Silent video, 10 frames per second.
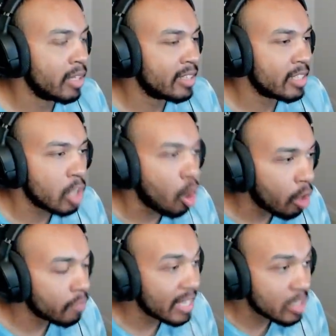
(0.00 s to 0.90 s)
Like, that's
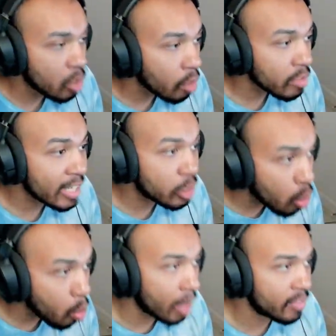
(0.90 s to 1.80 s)
all, that's all they
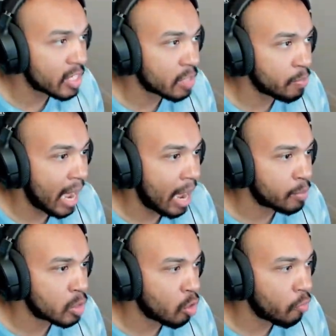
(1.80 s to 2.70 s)
do on this map
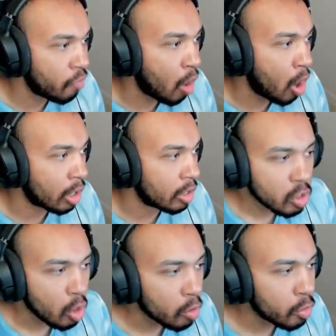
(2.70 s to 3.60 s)
so far.
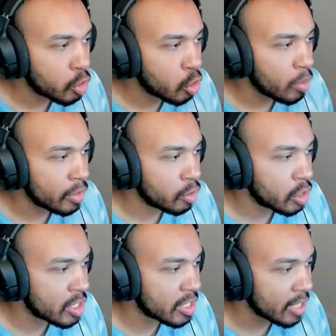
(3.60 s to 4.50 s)
All they're doing, they're
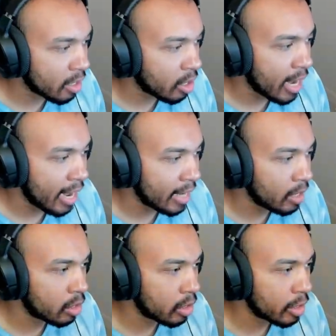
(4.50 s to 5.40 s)
just sitting on a
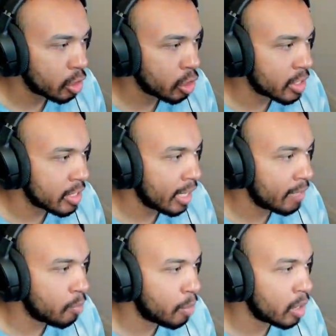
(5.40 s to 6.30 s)
head glitch, just not
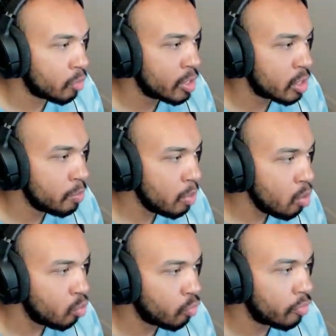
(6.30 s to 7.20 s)
even bothering to
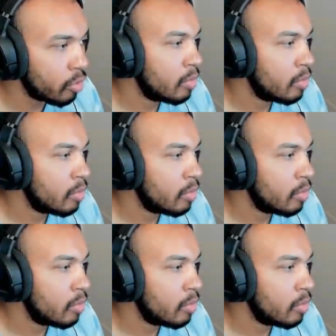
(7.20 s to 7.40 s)
move.